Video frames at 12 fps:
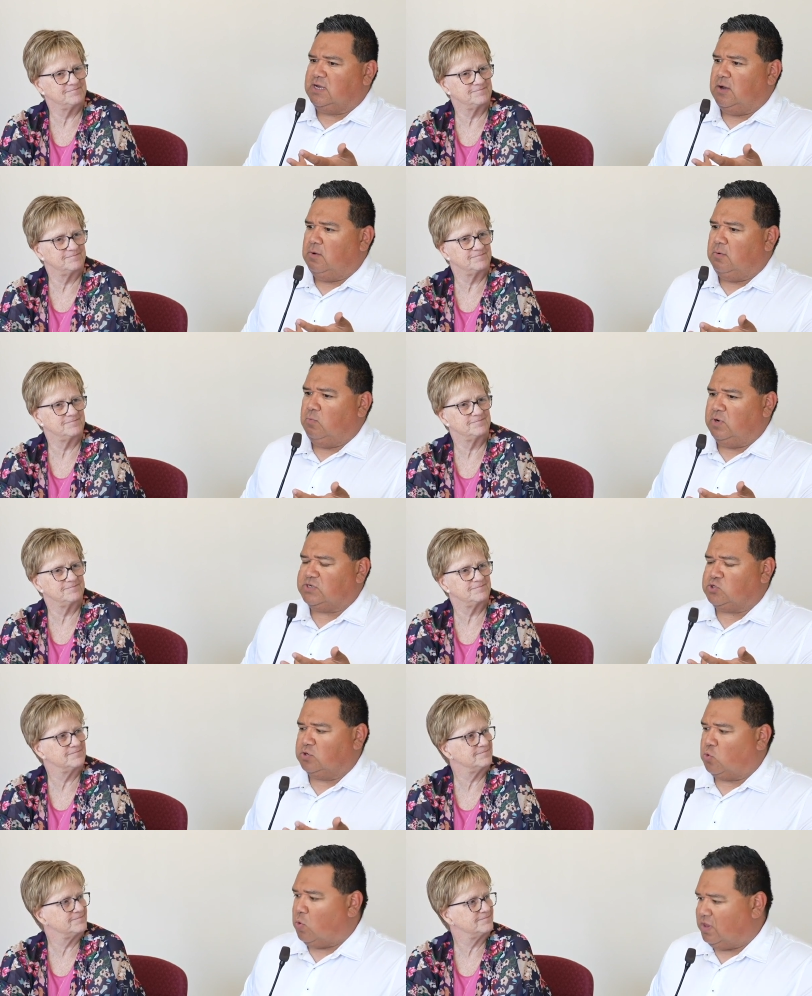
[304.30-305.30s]
Speaker 1: uh, what
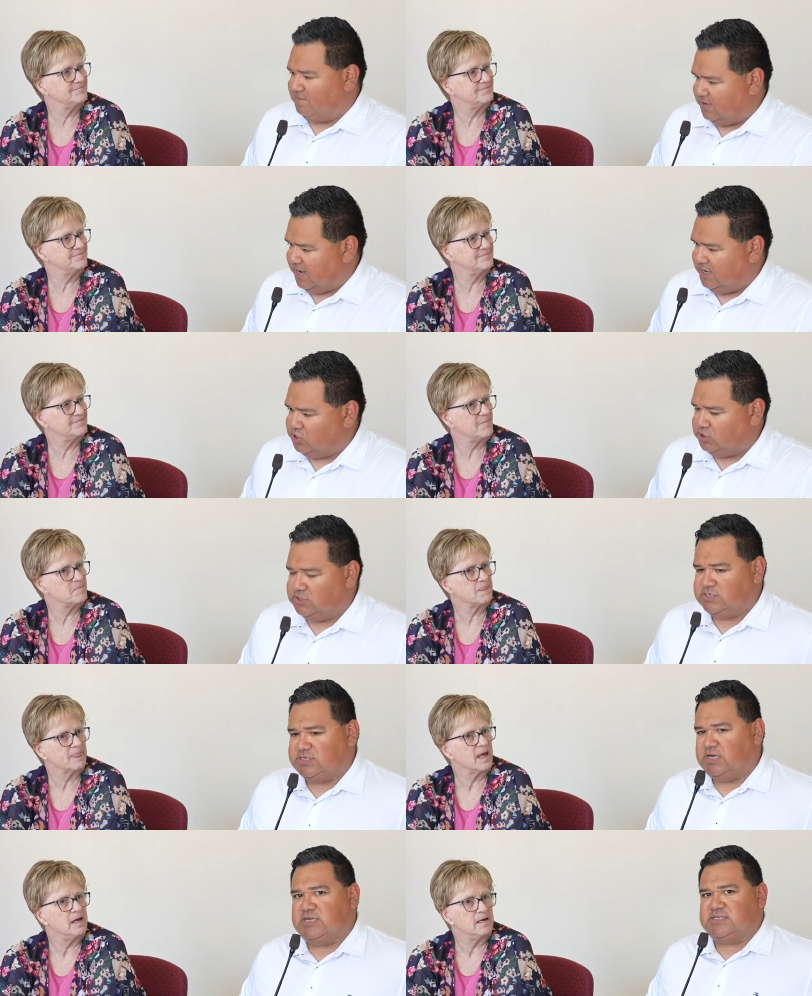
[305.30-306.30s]
sort of
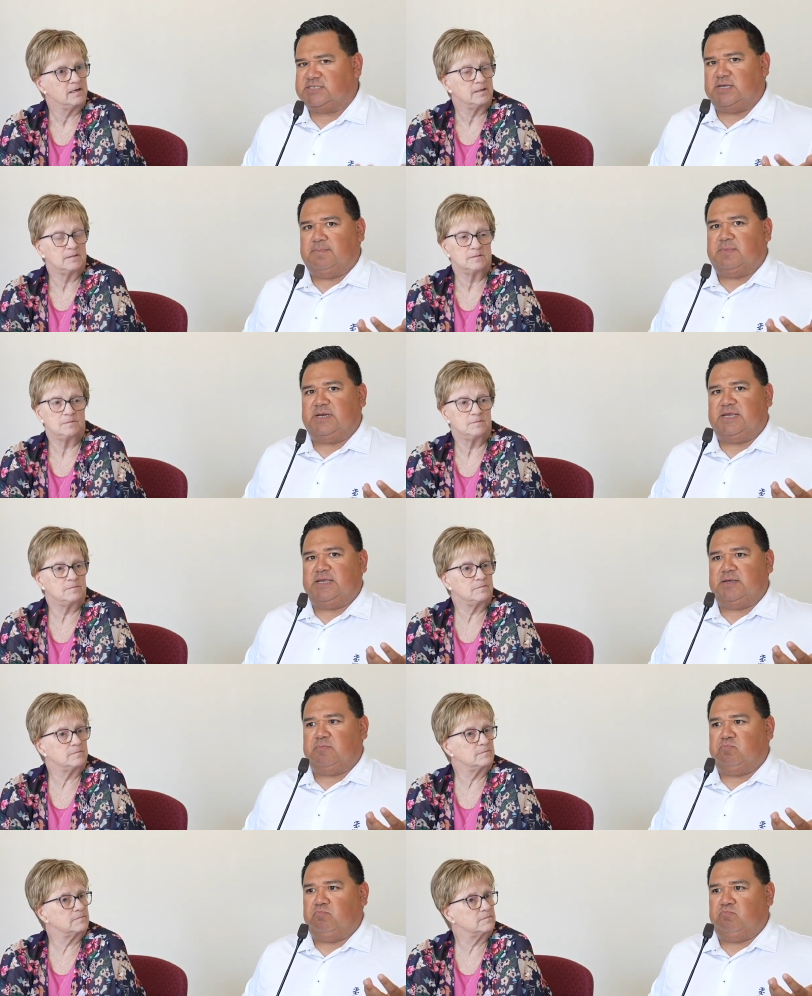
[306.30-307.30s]
qualifications does
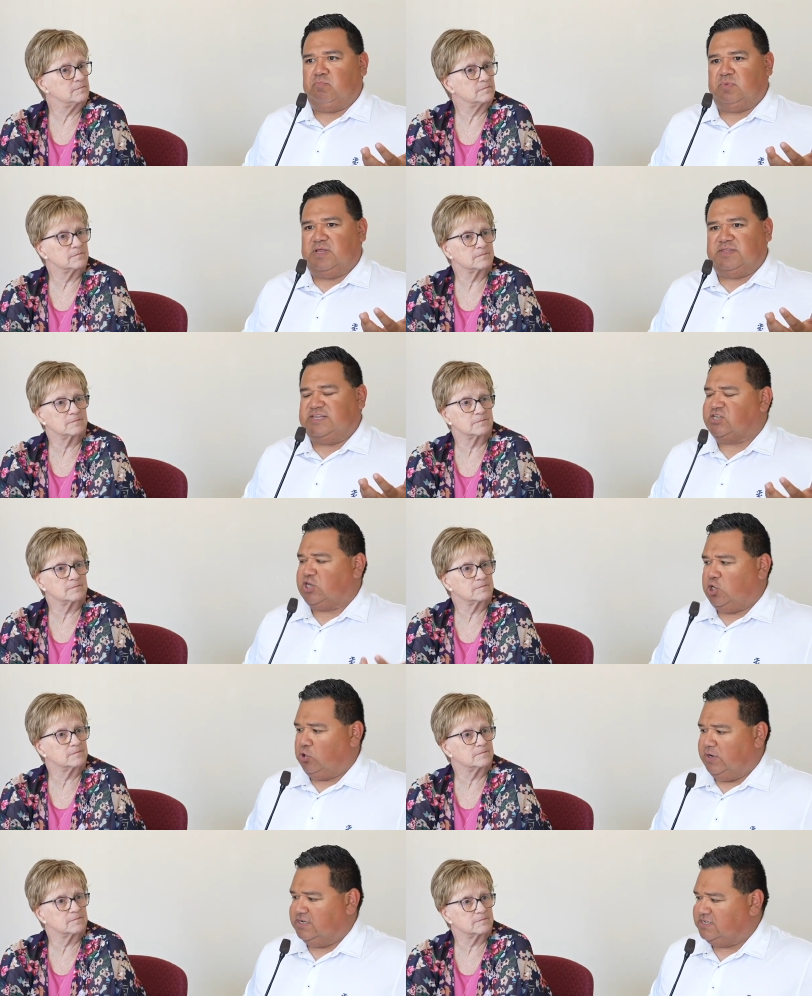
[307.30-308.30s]
somebody that, that's
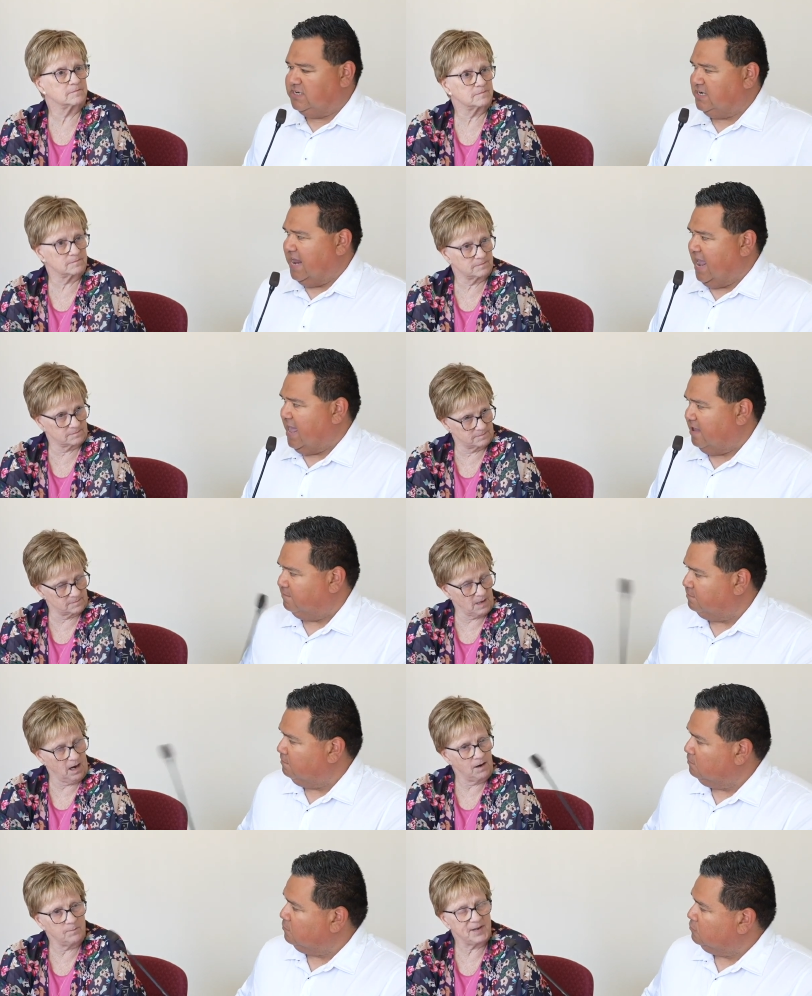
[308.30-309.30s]
curious need to have?
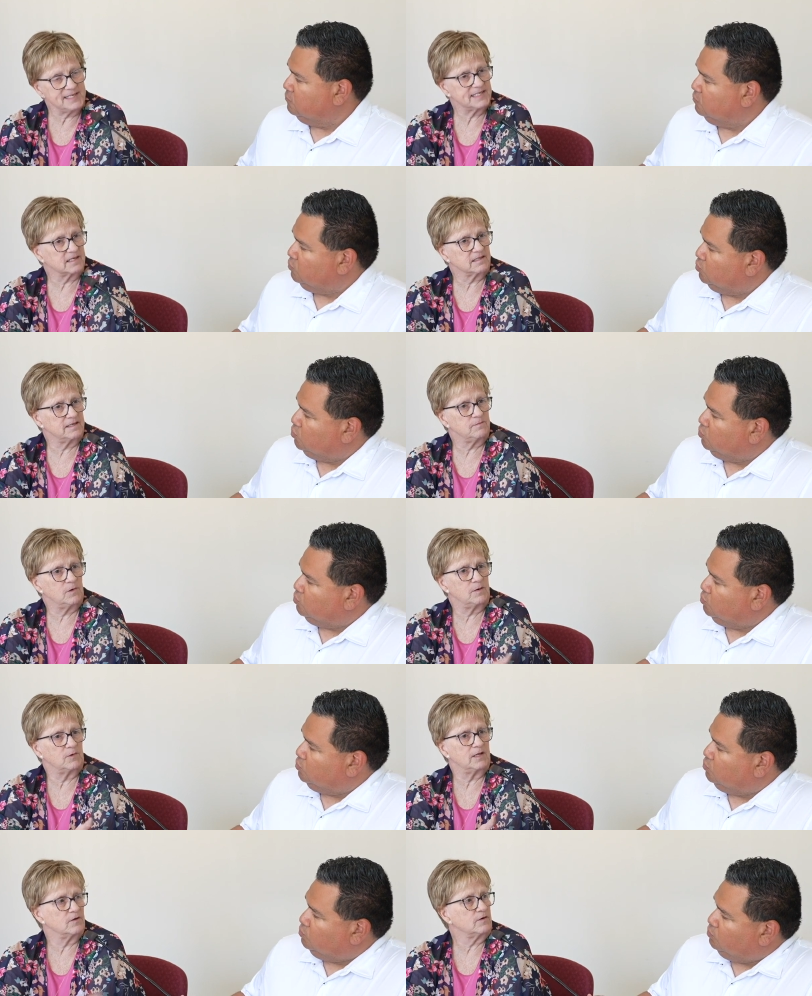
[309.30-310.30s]
Speaker 2: Um, basically,
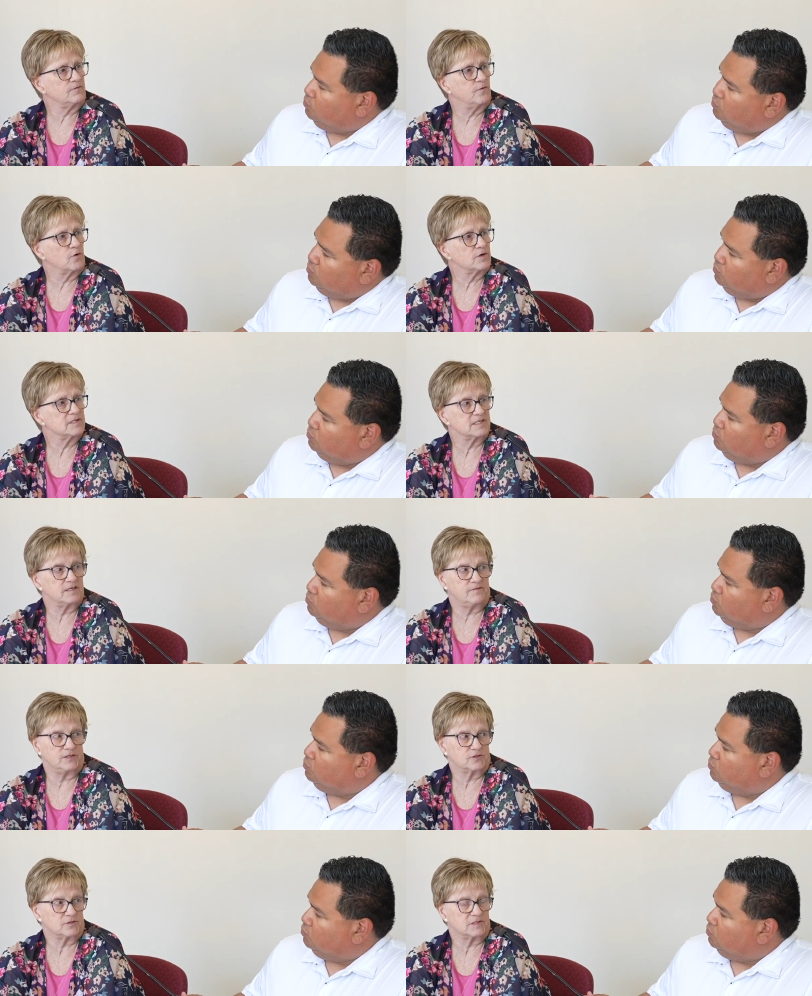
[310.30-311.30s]
what we look for is
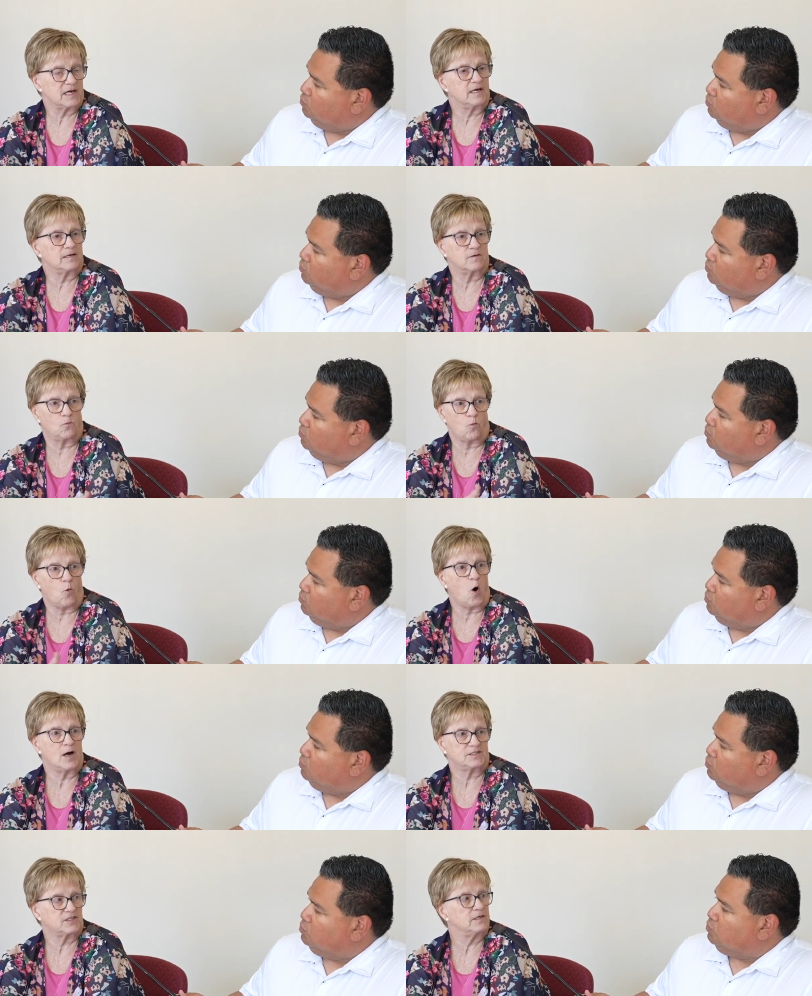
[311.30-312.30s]
individuals that
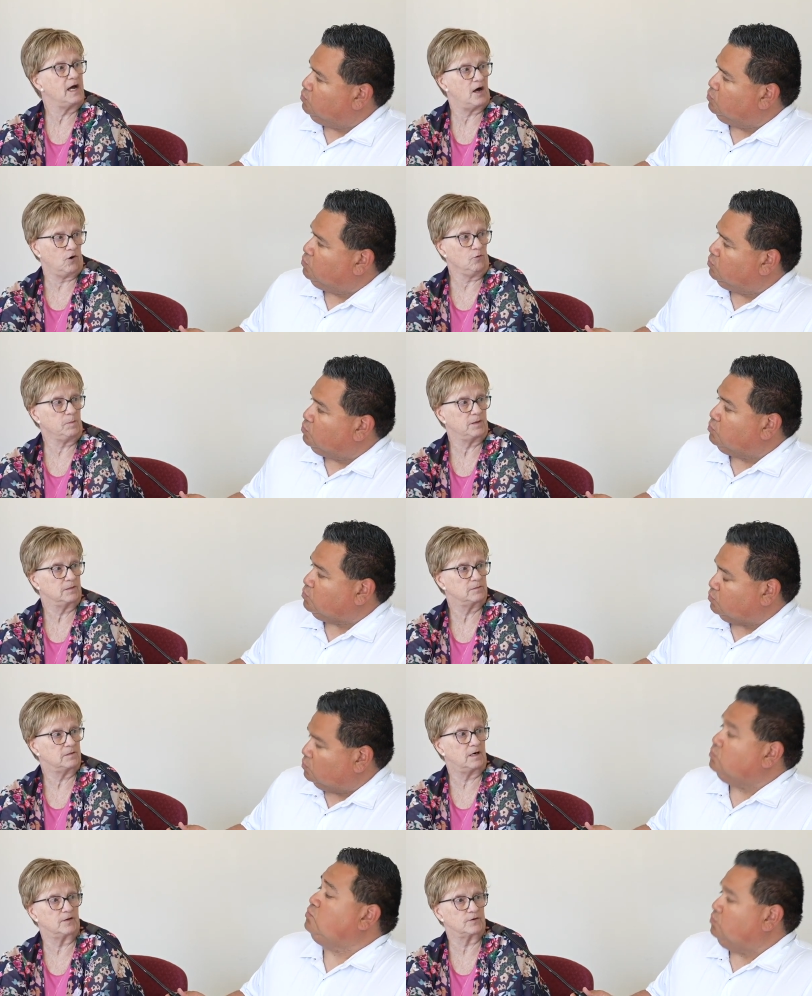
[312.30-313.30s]
want to help
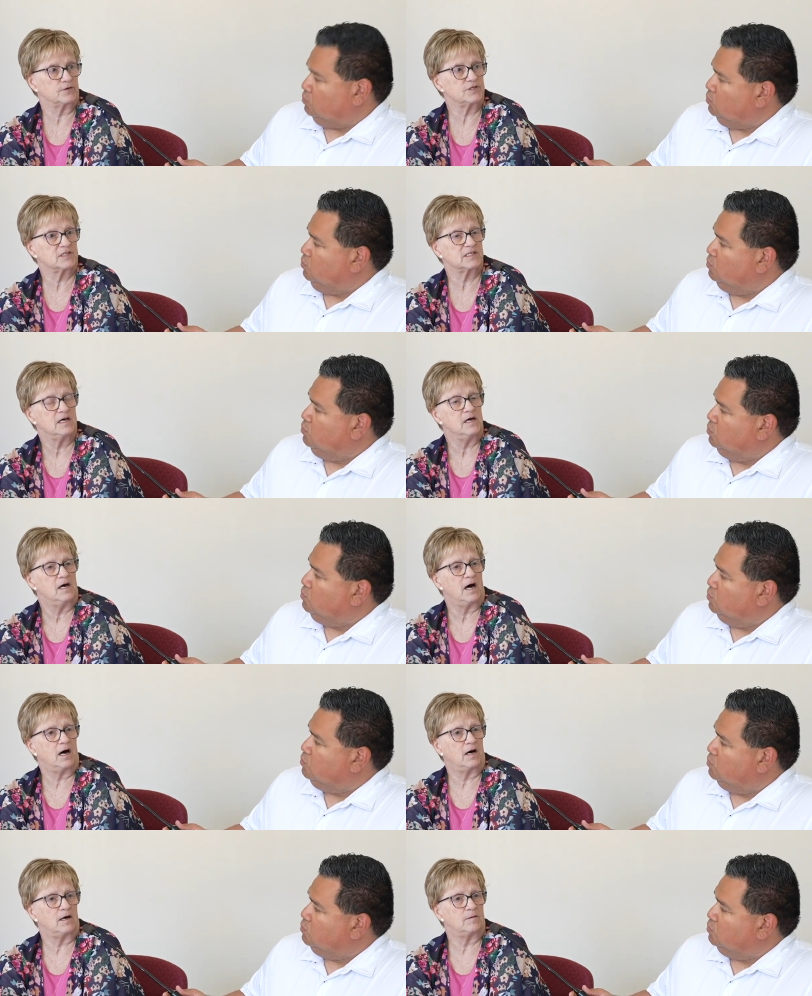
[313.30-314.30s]
others.
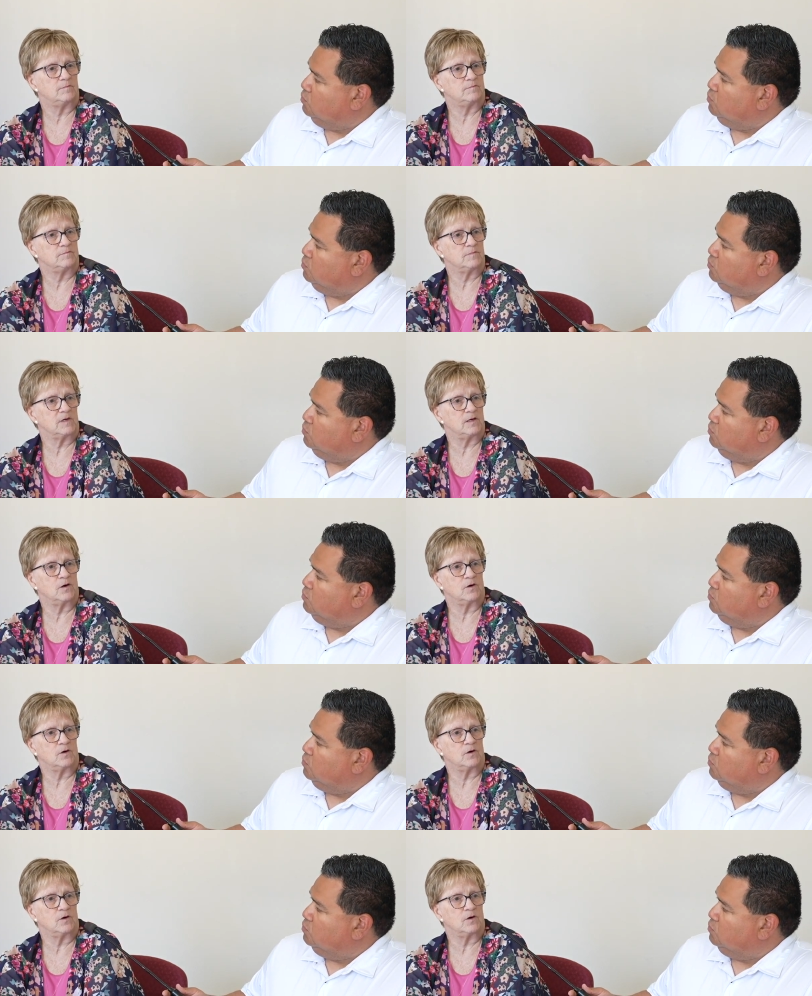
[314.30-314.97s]
Um, you